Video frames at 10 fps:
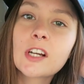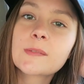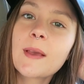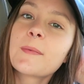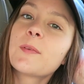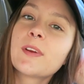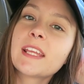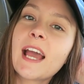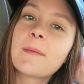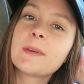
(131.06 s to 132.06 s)
Dogs make me
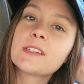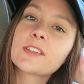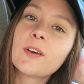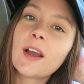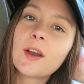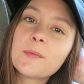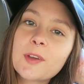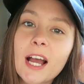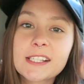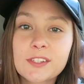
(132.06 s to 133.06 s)
really happy, so I hope
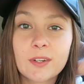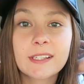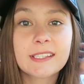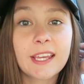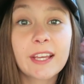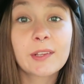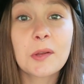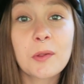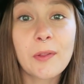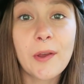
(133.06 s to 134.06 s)
you guys enjoyed seeing
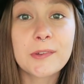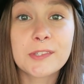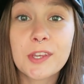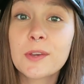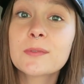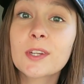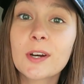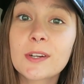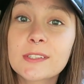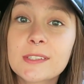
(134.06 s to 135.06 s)
all those cute
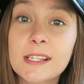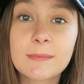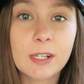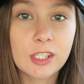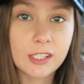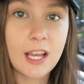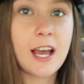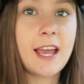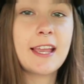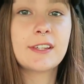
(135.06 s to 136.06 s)
dogs as much as
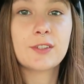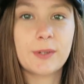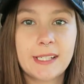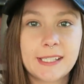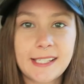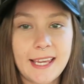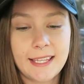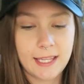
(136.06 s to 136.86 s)
I enjoyed seeing